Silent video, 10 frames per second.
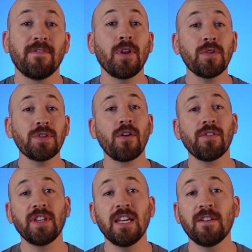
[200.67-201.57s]
Flows
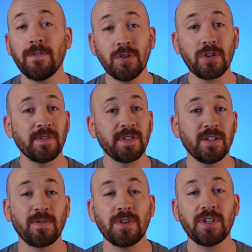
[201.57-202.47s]
are the future of
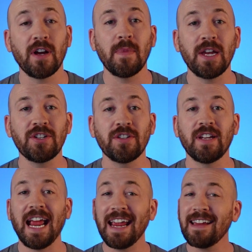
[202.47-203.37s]
Salesforce
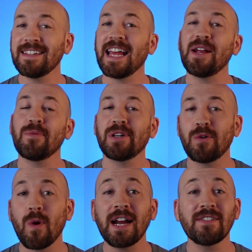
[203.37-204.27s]
automation and a
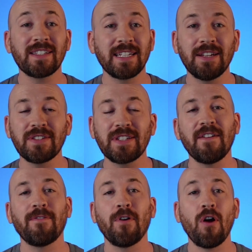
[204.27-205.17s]
required skill
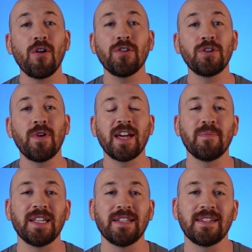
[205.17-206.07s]
set for all new
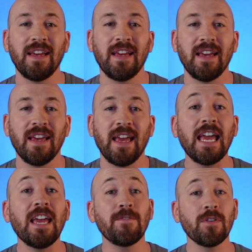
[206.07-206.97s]
admins.
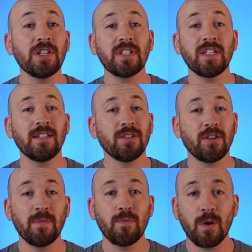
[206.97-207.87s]
If you're interested in
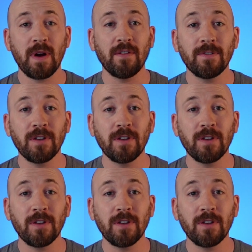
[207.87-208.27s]
learning more about